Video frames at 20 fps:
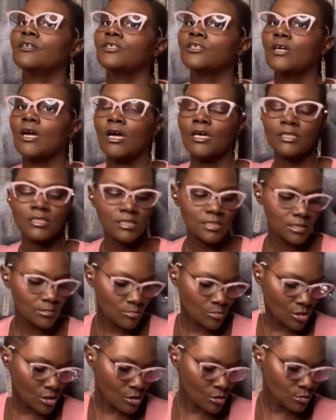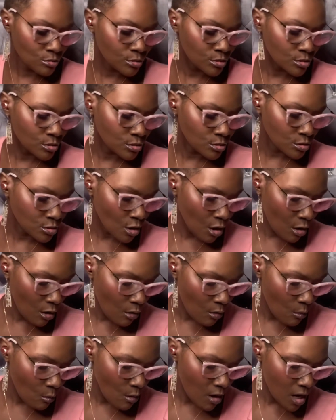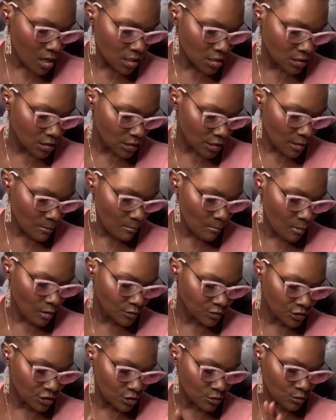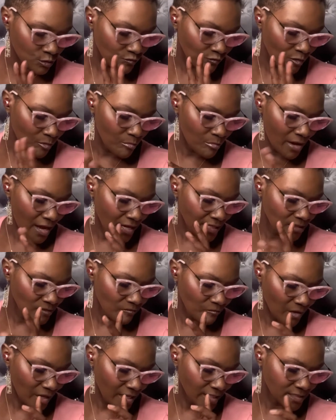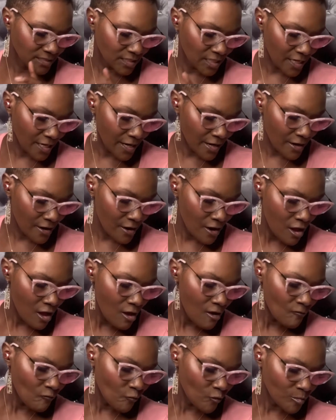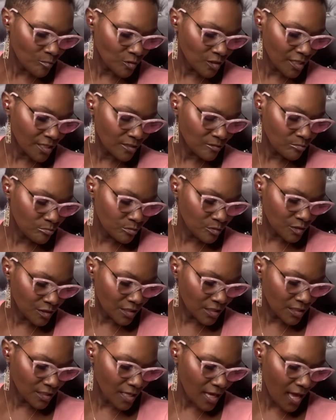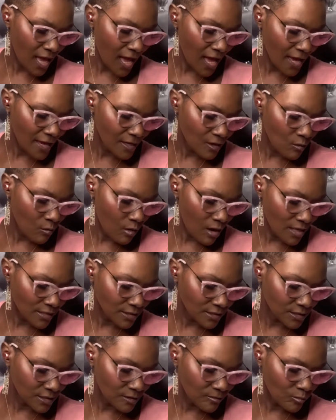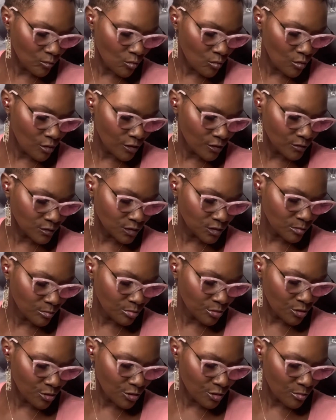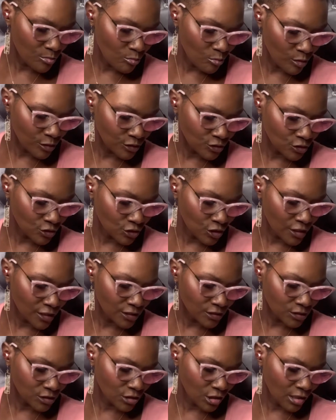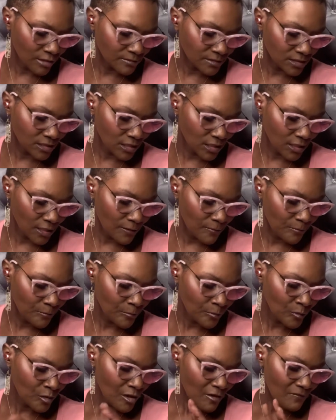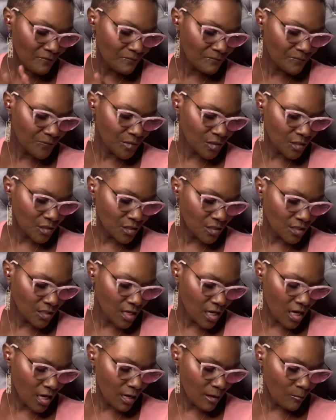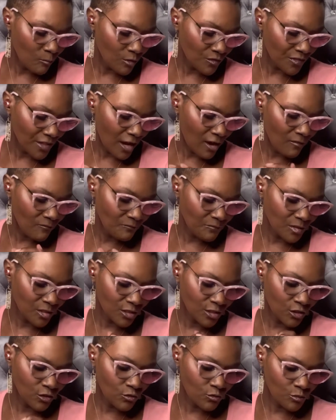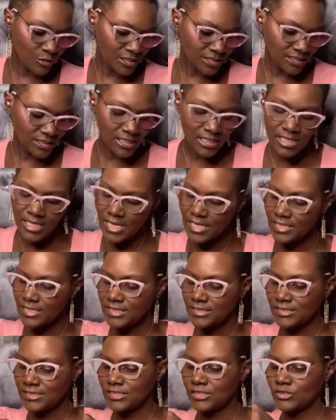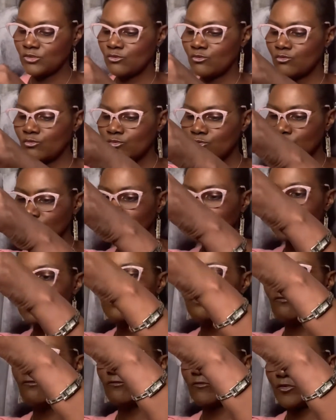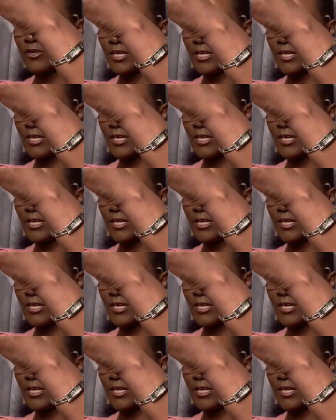Y'all, this smells so good. Multi-use for body, face, hair, formulated blend, high quality of oil, superior moisture, and soft skin. They, um, without feeling greasy, and this is cruelty-free.